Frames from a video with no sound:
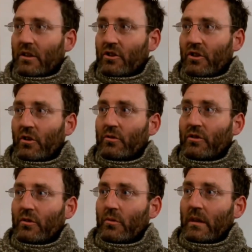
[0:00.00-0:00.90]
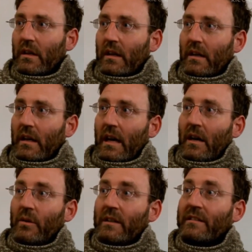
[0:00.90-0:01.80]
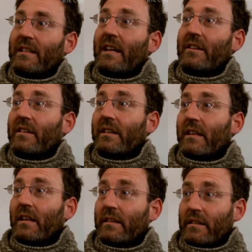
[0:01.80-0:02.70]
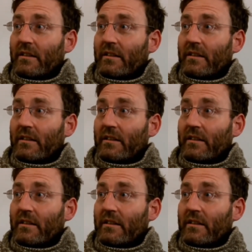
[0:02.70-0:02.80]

shows you how insanity has